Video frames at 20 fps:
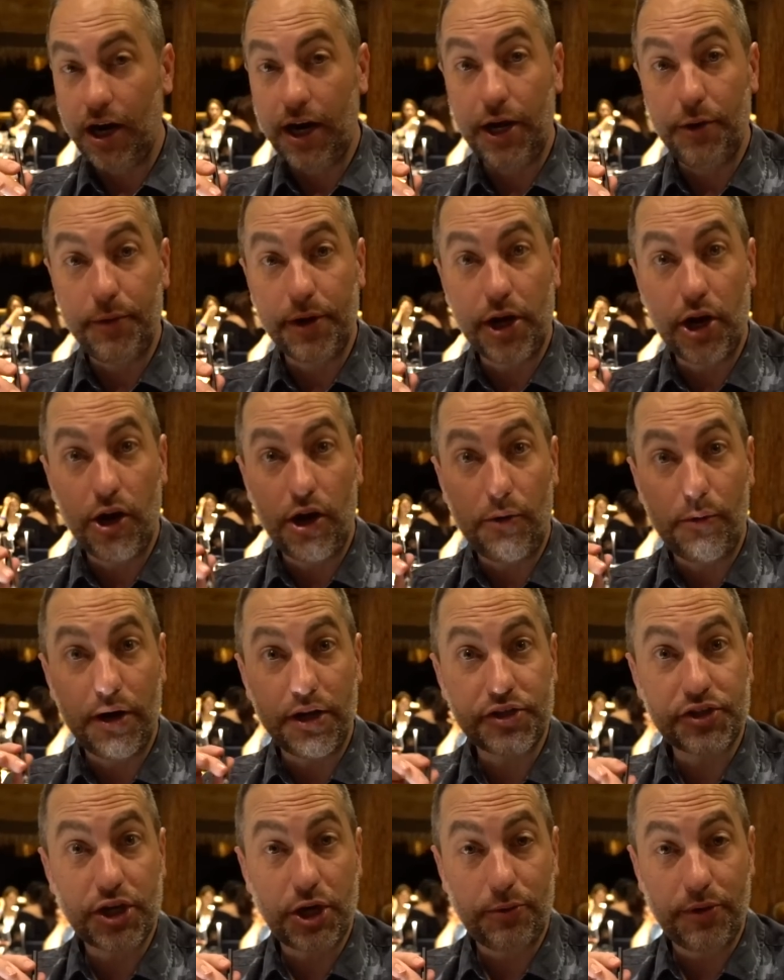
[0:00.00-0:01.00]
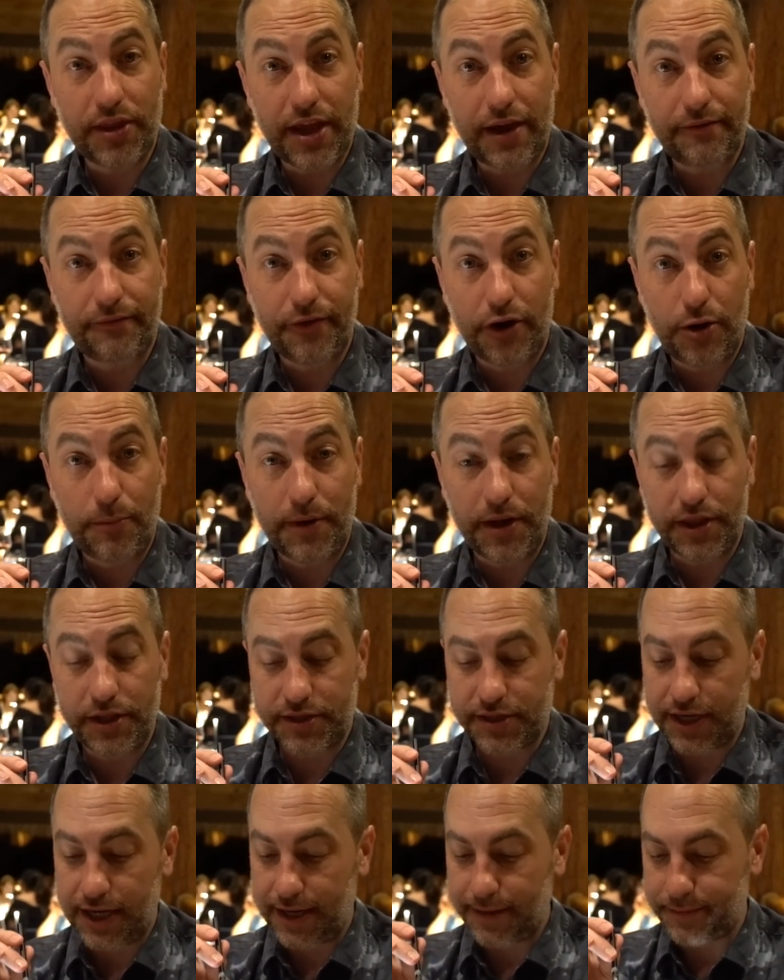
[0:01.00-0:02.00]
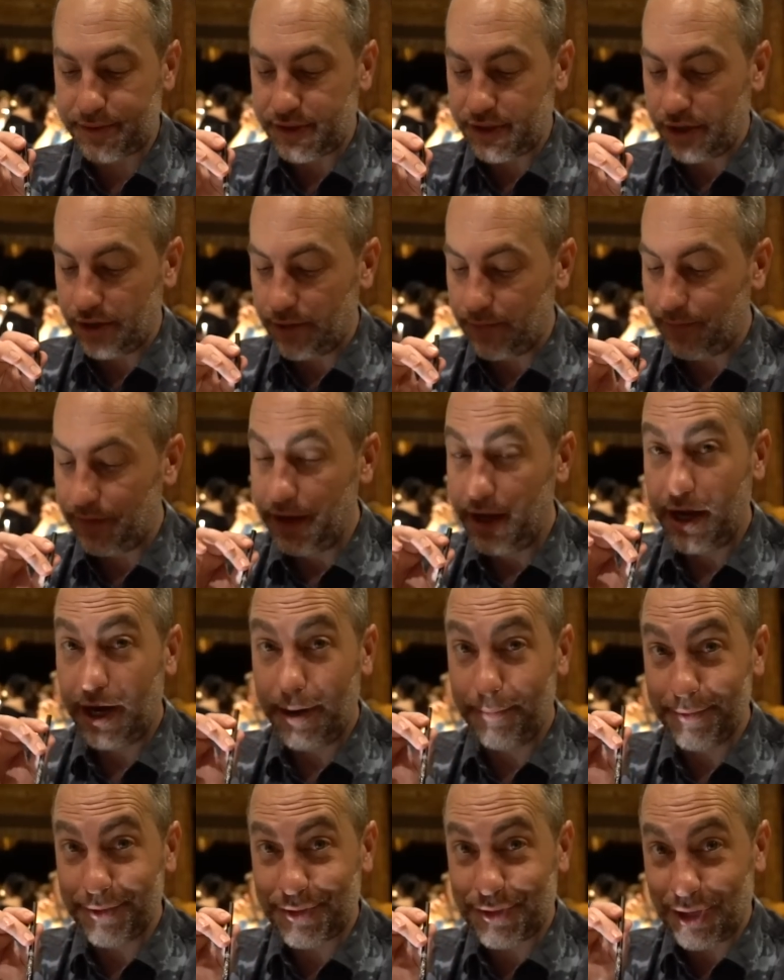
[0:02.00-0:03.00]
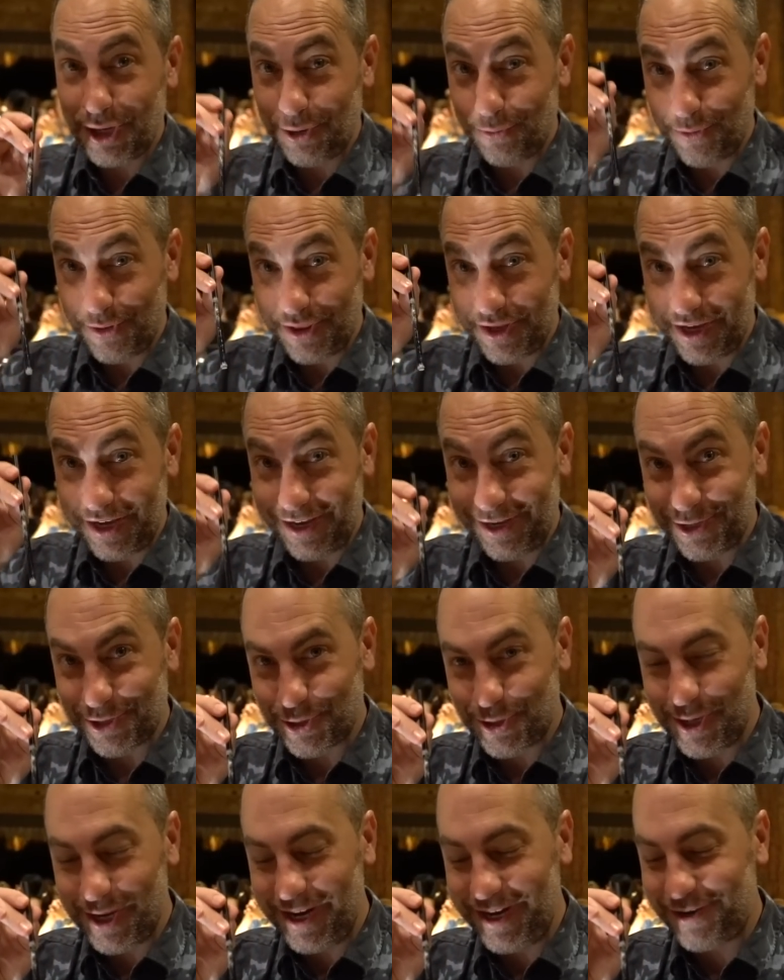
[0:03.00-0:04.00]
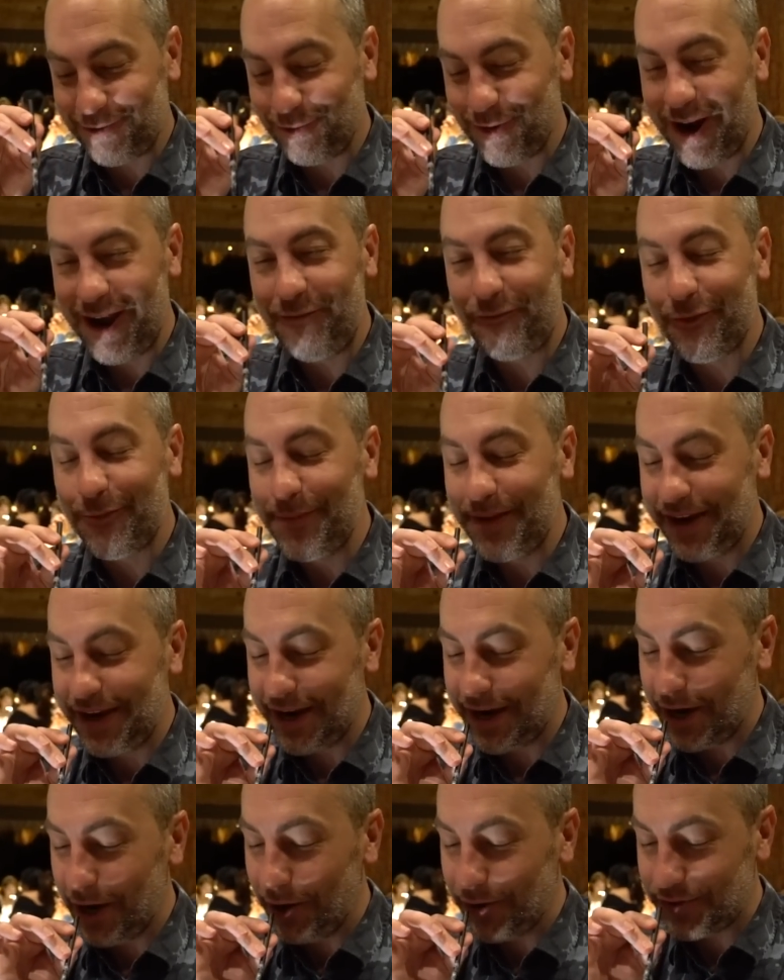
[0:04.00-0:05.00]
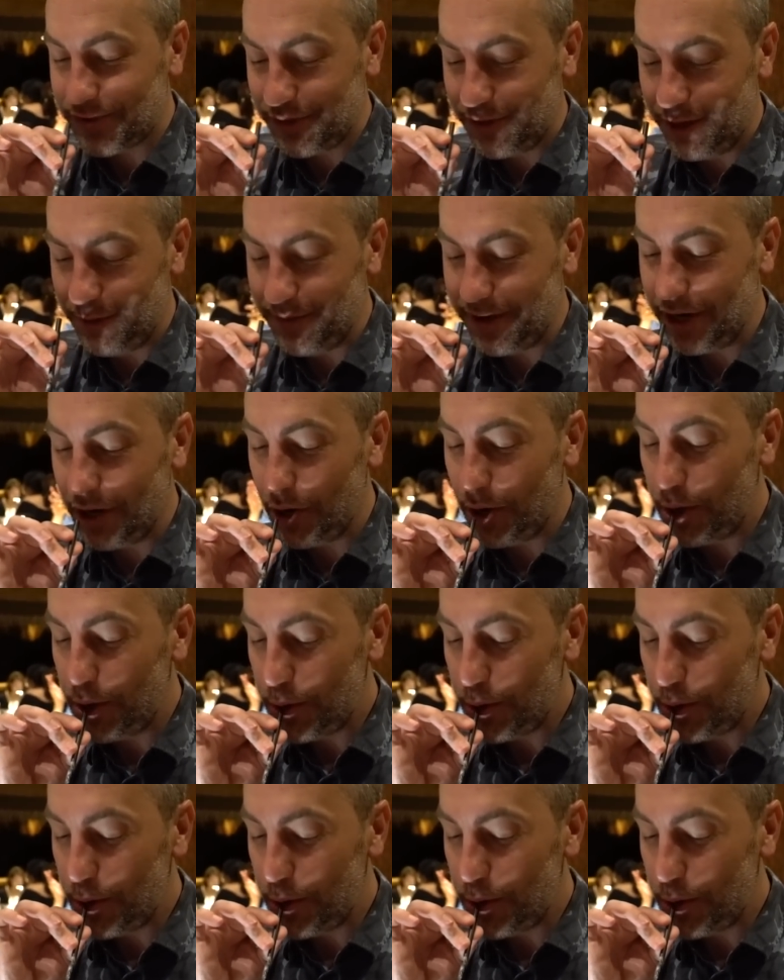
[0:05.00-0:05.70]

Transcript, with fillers: right, here we go. I want to start with that foam on the top, so I'm going to start with a drink right from the get-go. So here we go.